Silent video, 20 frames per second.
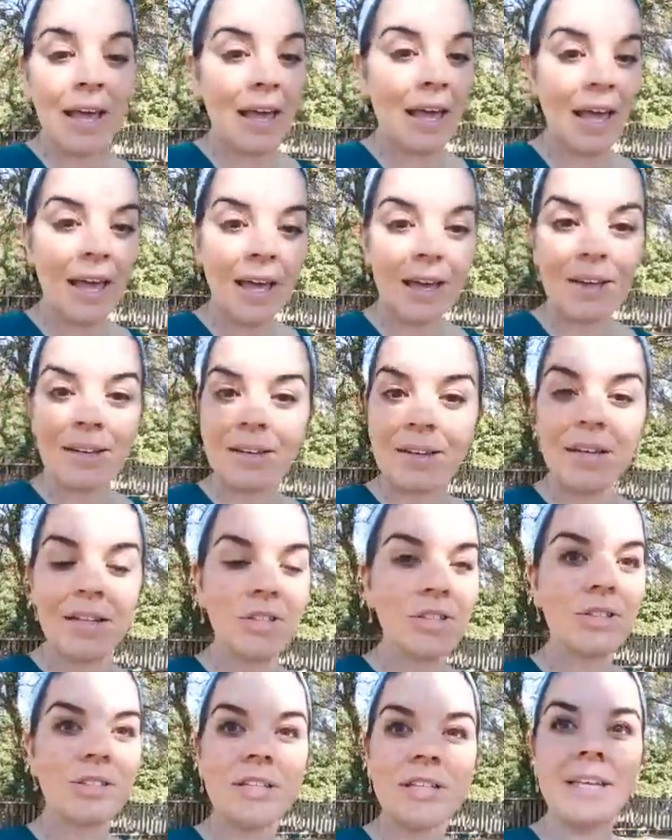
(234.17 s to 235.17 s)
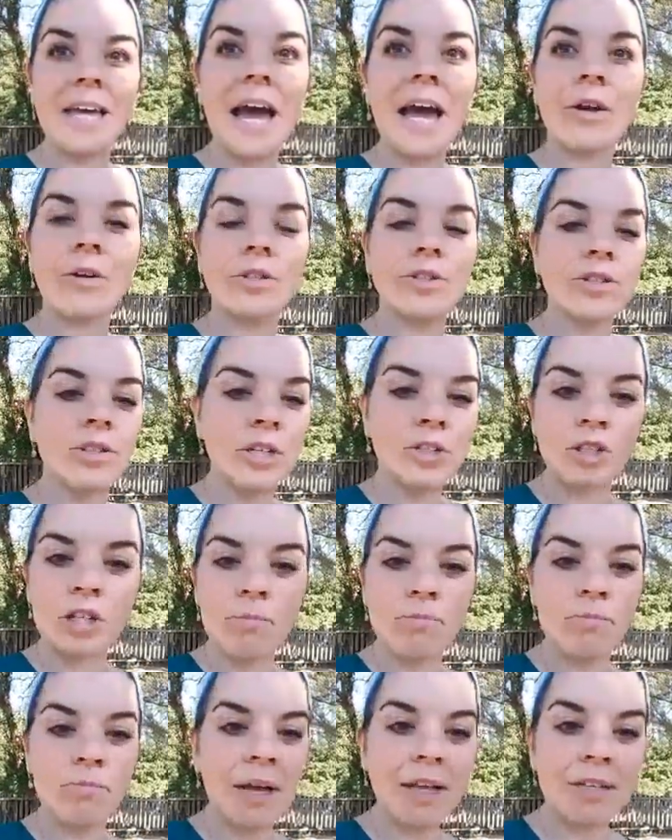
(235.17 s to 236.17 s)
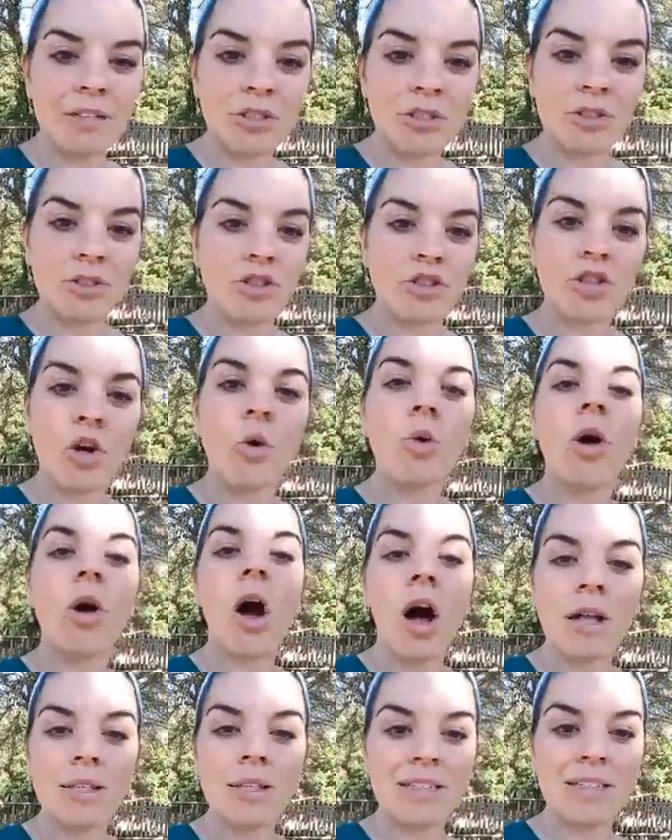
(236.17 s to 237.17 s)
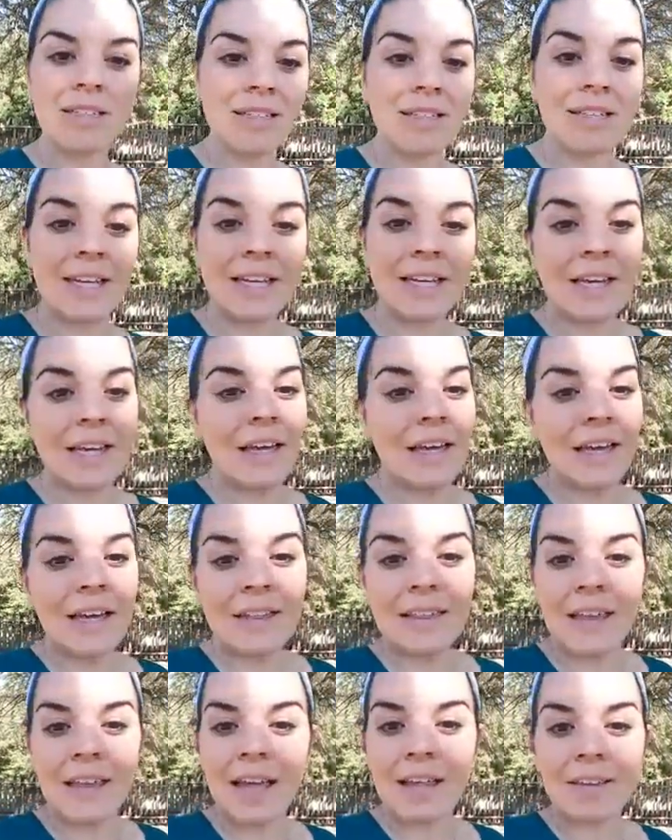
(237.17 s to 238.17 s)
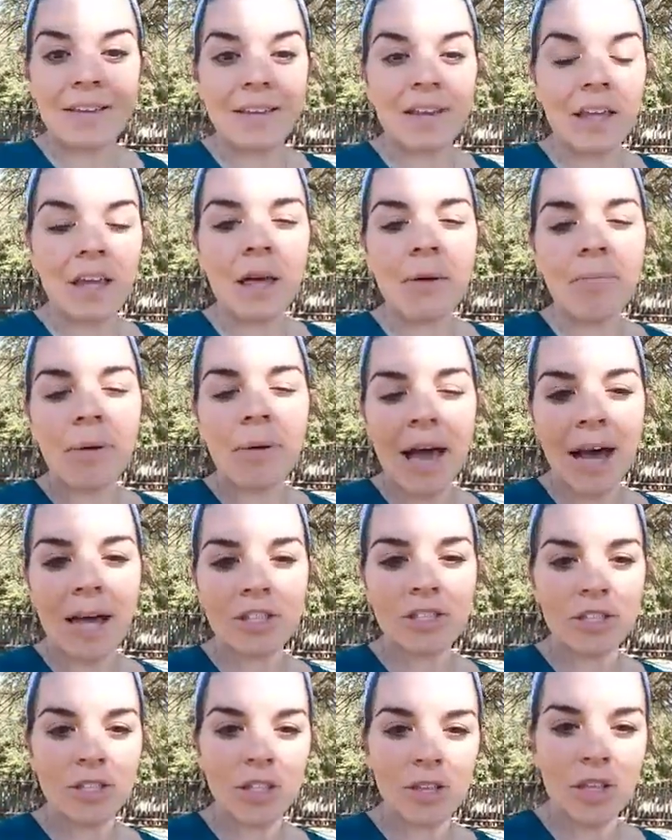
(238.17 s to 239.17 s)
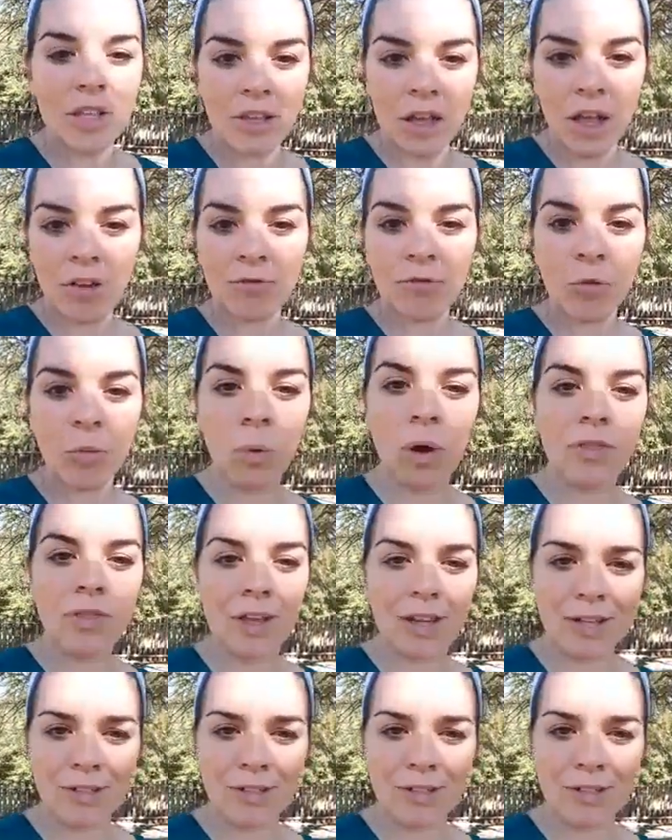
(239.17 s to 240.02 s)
And they just encounter such a mess so constantly that the compassion and the love for what they